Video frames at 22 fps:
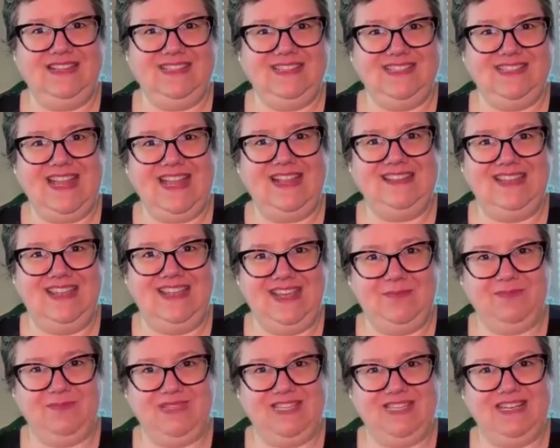That's
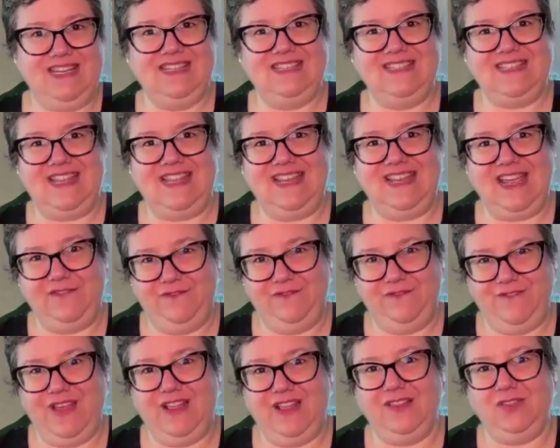that emptiness
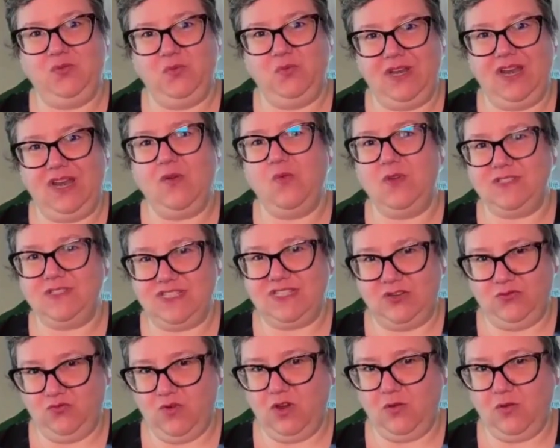that I felt when I
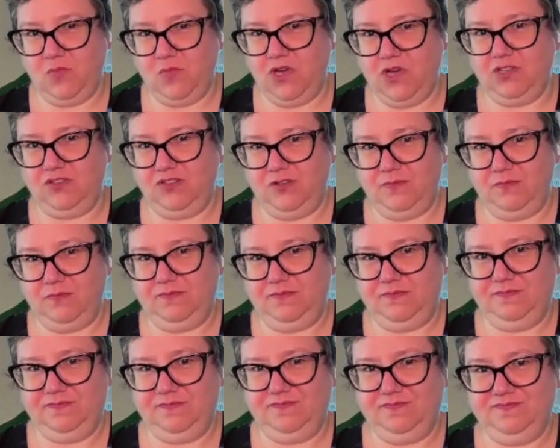was at rock
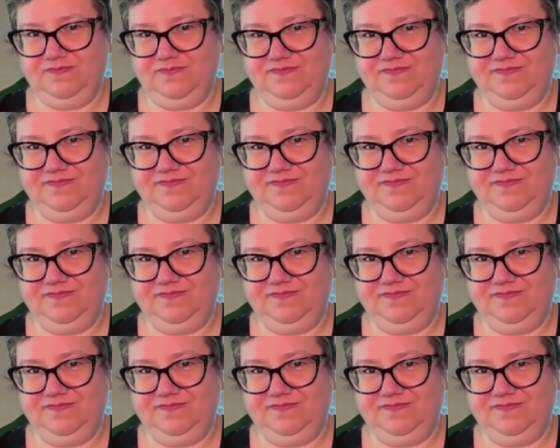bottom.